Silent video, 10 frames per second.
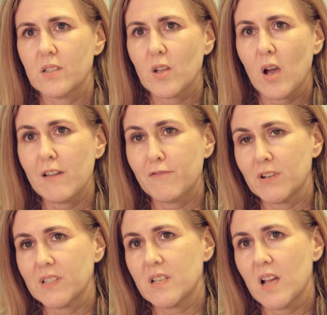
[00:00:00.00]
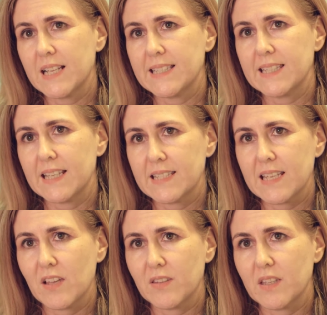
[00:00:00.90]
So IFRS 9 sets
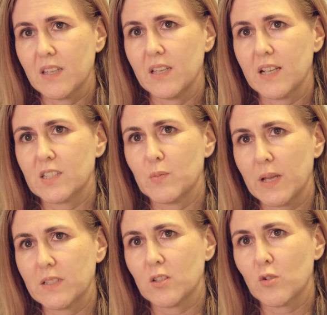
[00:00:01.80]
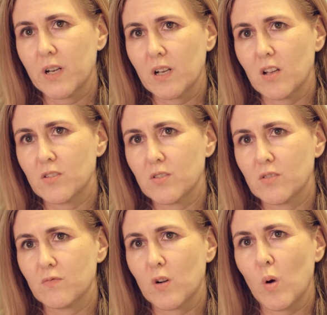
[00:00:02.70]
out the expected credit
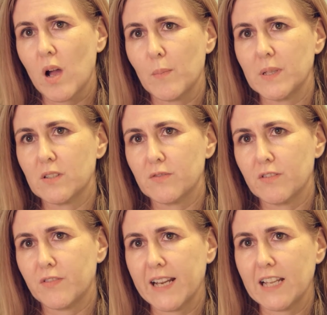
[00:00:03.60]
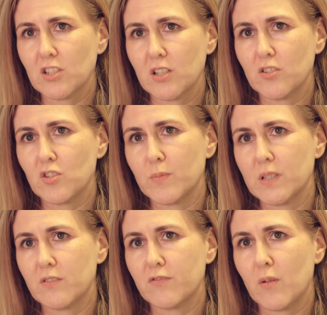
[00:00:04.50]
loss requirements for financial
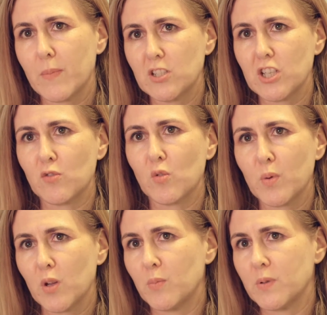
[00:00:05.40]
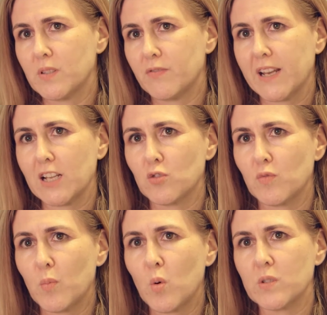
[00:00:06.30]
instruments from a general purpose financial
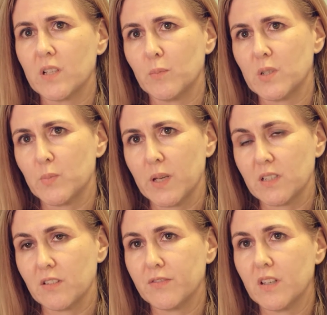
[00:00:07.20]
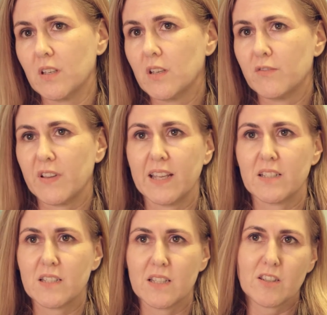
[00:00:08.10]
reporting perspective for
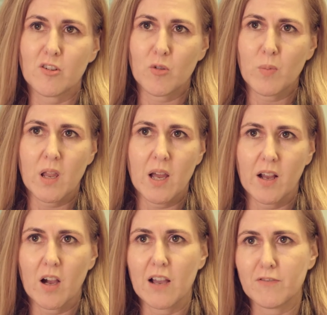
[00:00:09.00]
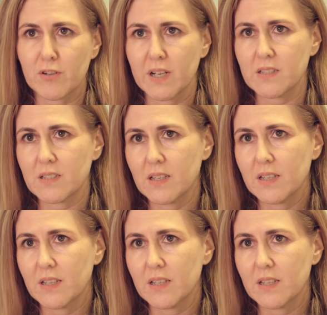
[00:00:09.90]
entities that are applying IFRS.